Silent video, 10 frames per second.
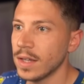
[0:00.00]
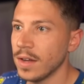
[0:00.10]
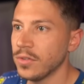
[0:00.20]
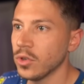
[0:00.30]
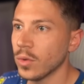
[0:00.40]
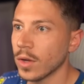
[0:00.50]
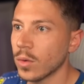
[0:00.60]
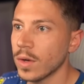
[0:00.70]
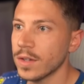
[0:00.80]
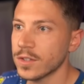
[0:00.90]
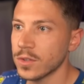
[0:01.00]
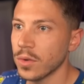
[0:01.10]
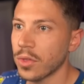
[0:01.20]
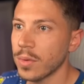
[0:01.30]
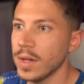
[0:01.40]
a few requests, so
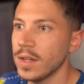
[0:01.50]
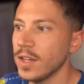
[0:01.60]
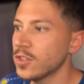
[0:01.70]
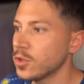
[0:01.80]
3 days,